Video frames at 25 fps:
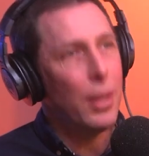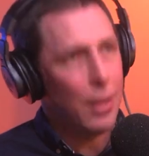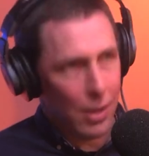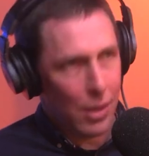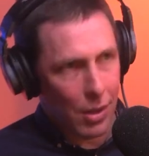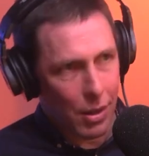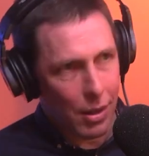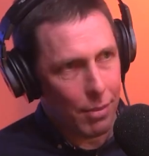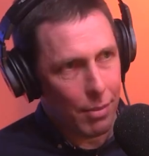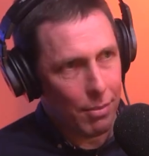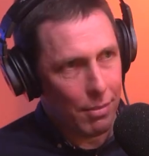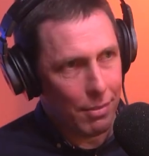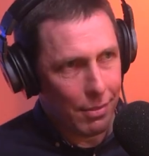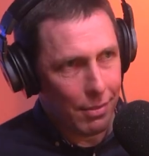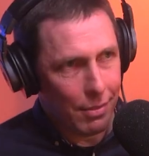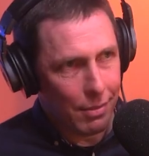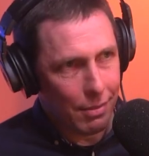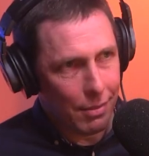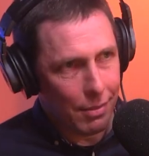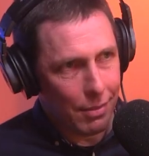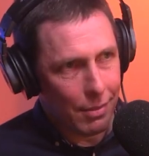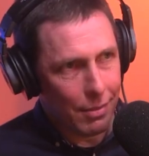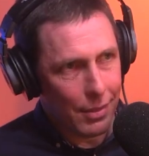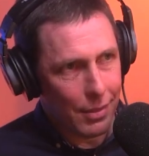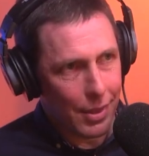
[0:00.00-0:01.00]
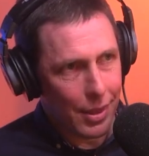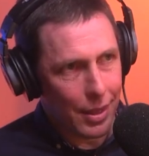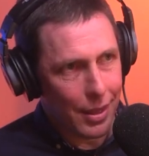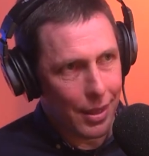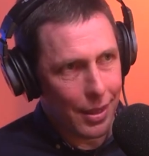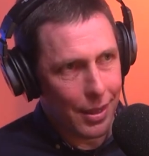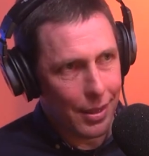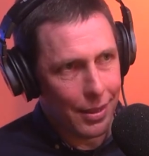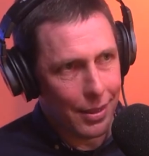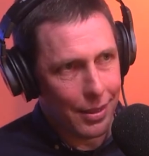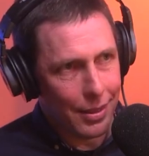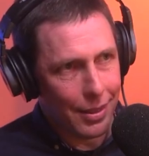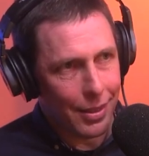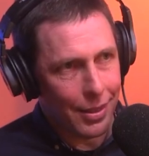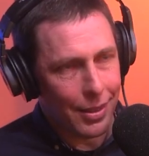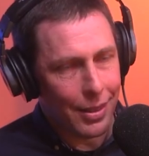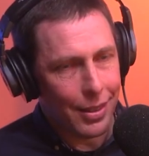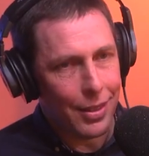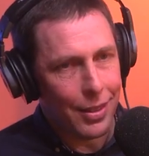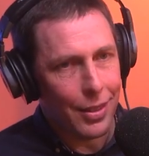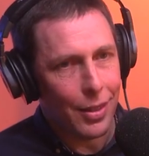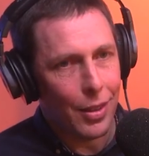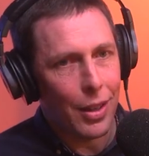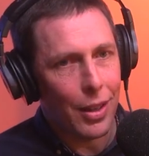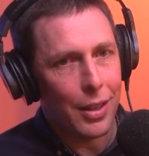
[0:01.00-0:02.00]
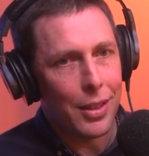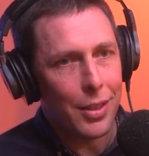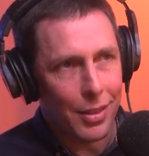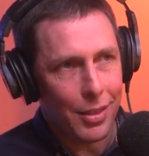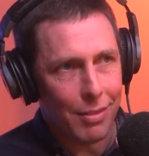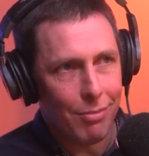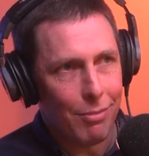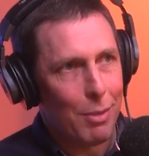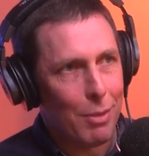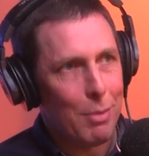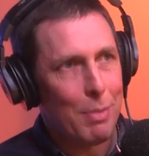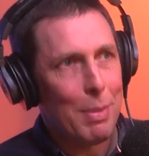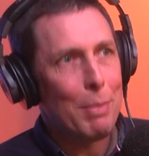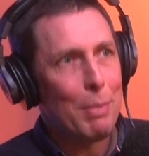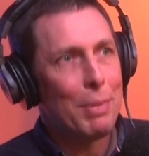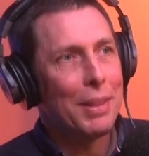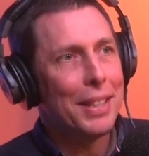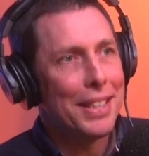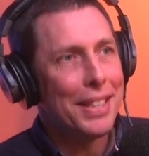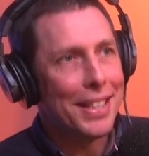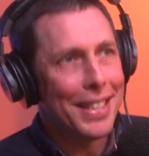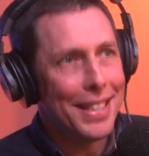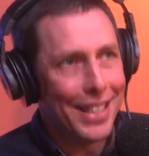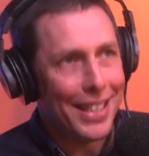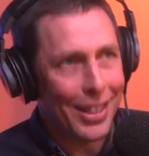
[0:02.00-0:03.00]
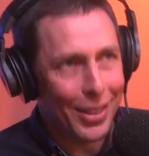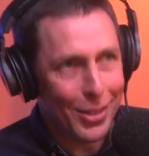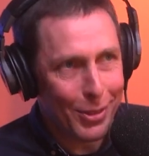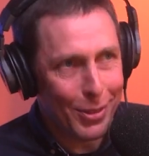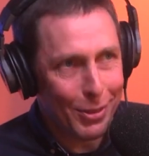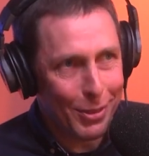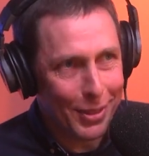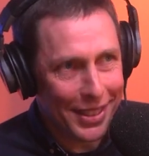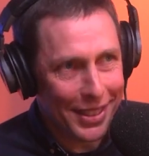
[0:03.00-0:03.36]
in time. Okay. No, I don't I don't remember the details of